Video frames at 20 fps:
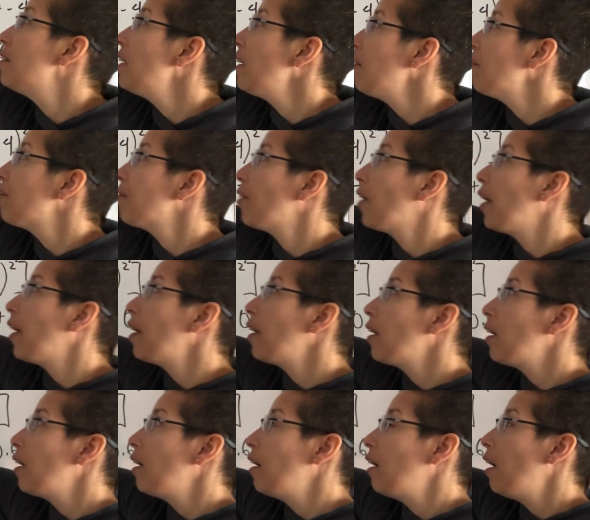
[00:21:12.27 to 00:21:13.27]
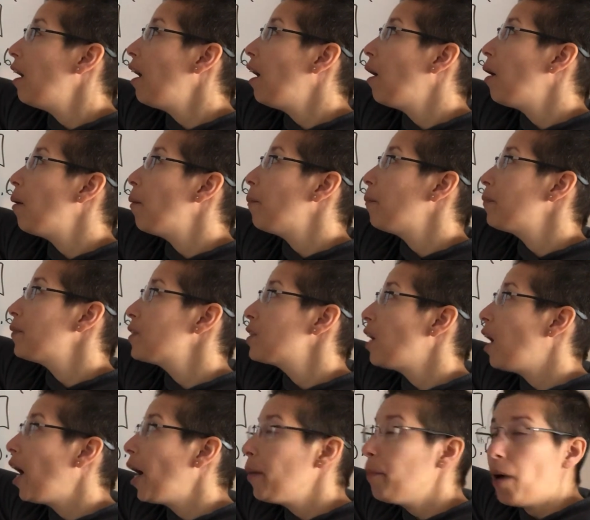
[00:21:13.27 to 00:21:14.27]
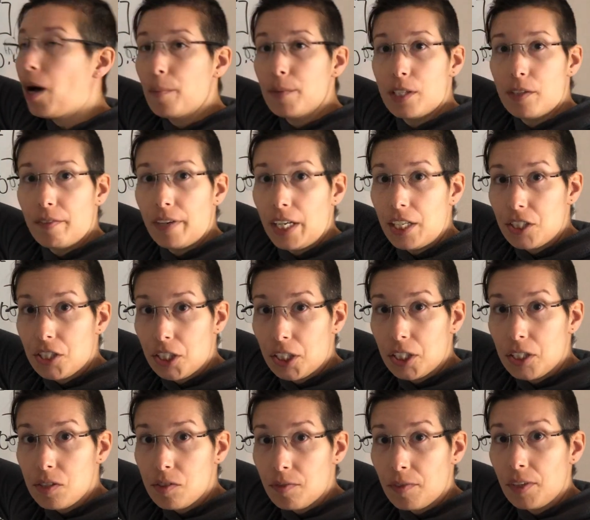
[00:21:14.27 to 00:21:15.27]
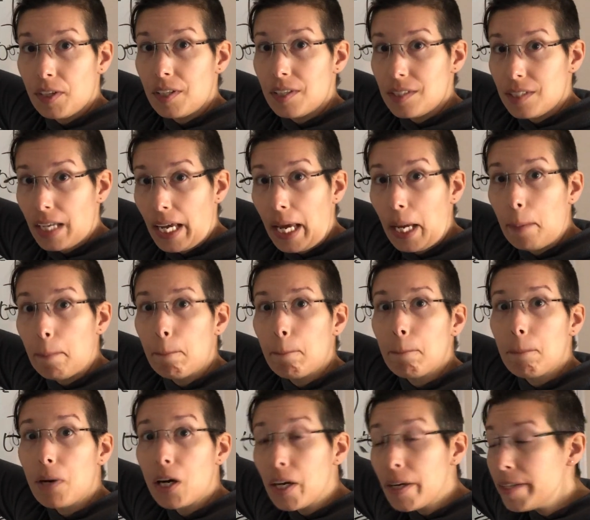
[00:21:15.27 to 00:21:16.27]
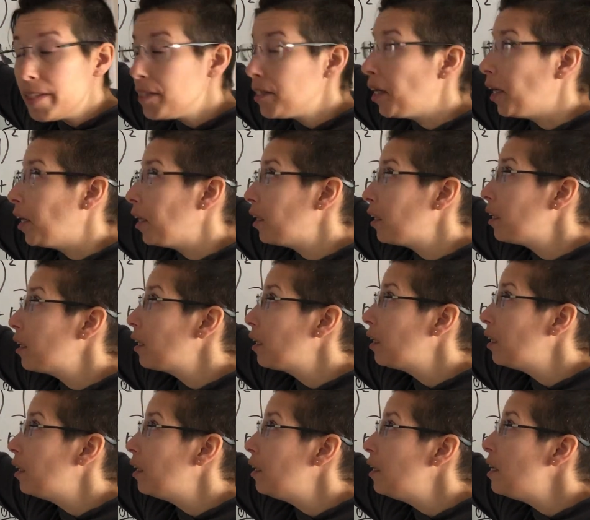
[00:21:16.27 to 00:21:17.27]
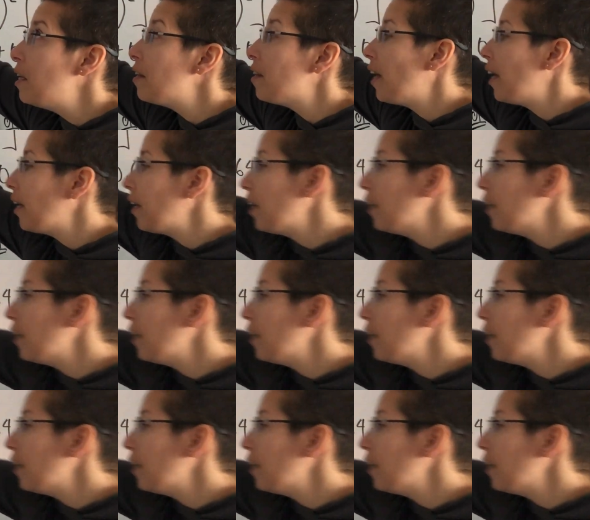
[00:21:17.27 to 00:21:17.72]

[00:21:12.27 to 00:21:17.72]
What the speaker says: different time observations for the same person, then